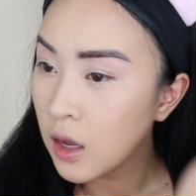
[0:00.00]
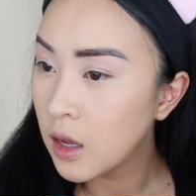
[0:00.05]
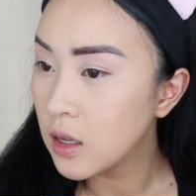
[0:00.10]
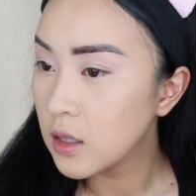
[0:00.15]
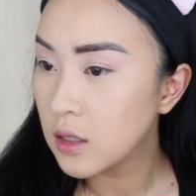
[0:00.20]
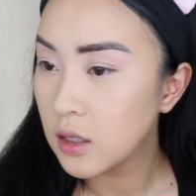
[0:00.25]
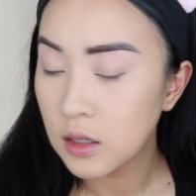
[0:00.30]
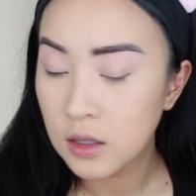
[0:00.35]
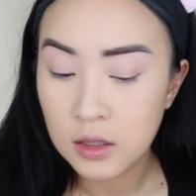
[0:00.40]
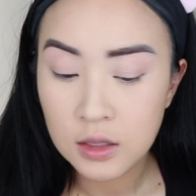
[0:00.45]

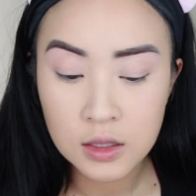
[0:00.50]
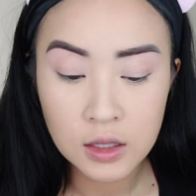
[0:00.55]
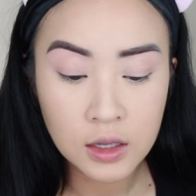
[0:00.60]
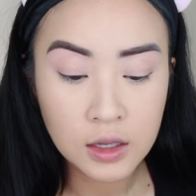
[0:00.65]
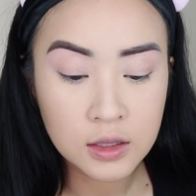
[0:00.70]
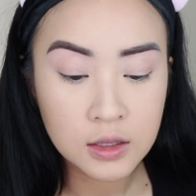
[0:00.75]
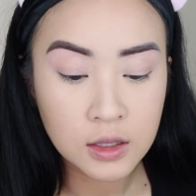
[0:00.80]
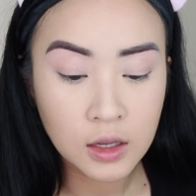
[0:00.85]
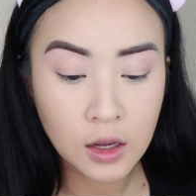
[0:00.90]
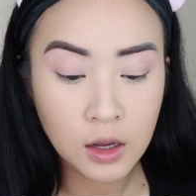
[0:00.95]
since
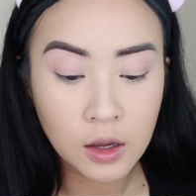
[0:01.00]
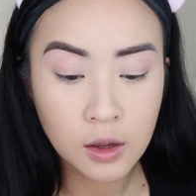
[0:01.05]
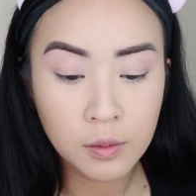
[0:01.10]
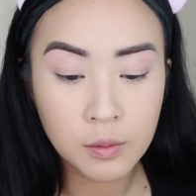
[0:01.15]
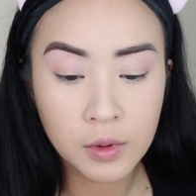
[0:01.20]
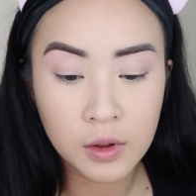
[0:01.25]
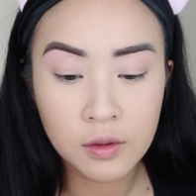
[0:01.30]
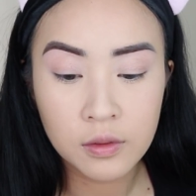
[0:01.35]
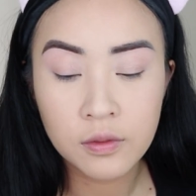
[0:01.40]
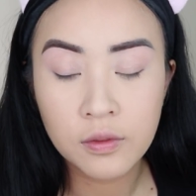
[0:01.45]
it's
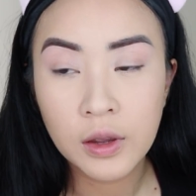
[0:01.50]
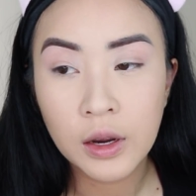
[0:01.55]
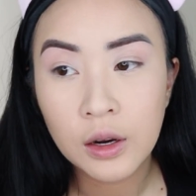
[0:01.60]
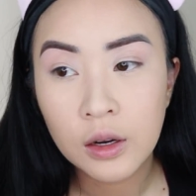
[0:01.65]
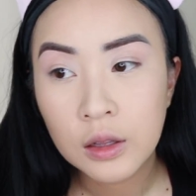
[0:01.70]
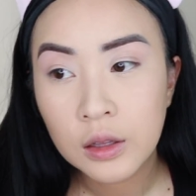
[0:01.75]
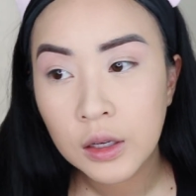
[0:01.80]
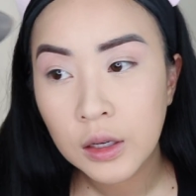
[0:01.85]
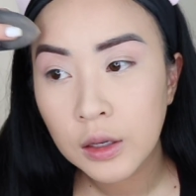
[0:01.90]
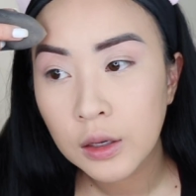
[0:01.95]

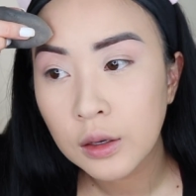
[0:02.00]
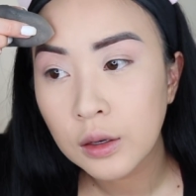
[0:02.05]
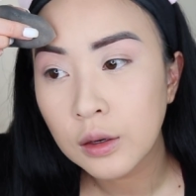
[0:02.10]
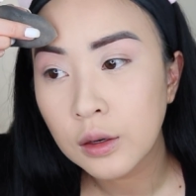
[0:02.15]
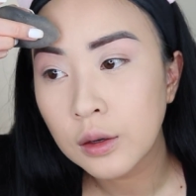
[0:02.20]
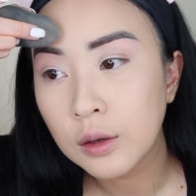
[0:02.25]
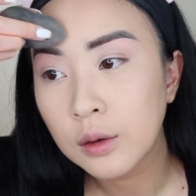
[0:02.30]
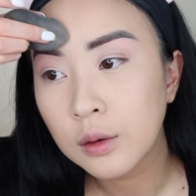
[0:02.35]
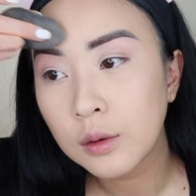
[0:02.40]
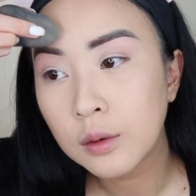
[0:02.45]
fairly
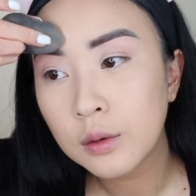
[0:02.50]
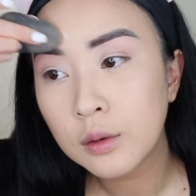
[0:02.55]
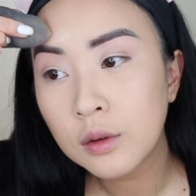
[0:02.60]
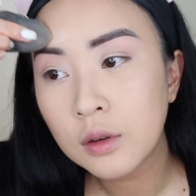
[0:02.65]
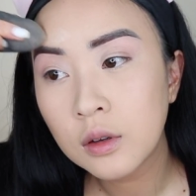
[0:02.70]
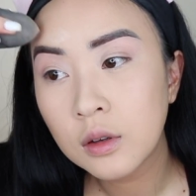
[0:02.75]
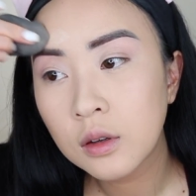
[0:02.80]
new.